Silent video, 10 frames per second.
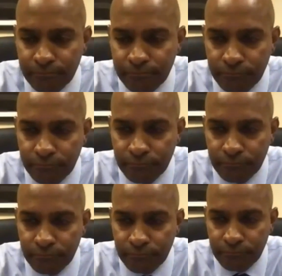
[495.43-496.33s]

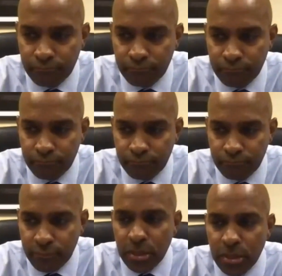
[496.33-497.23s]
you cannot
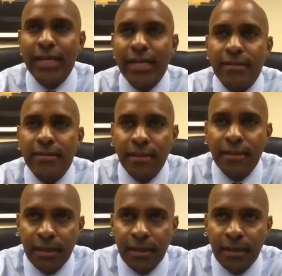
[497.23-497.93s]
legally resist